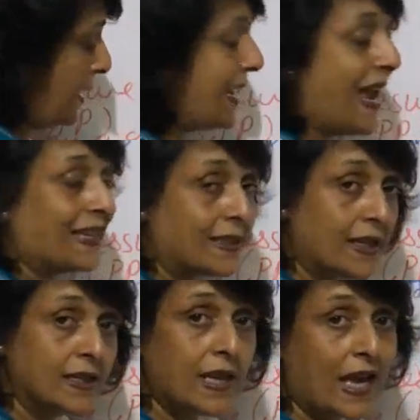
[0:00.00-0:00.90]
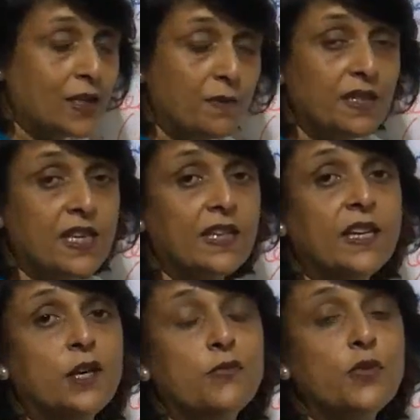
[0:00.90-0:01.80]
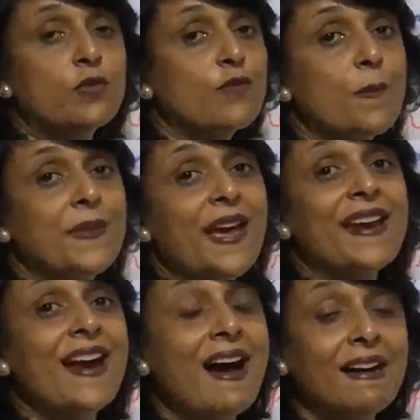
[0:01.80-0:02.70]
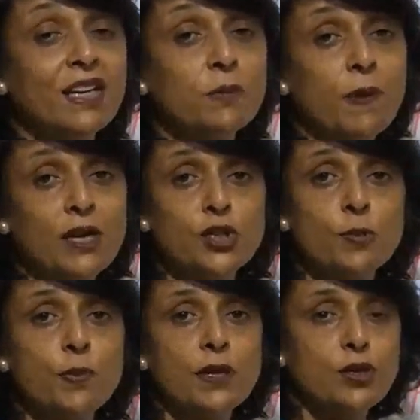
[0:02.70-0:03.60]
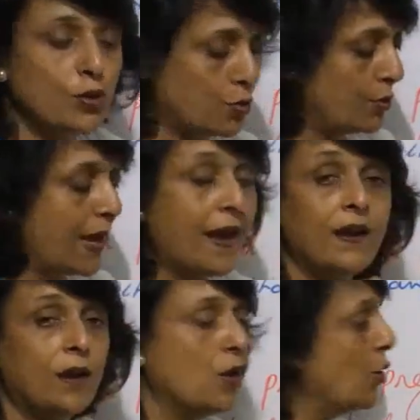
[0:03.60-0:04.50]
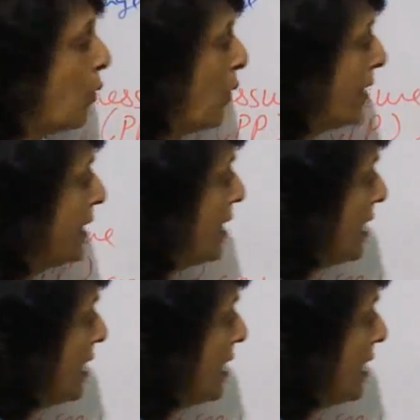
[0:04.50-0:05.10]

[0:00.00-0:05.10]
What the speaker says: Gases, as we say, they diffuse from their higher partial pressure to their lower.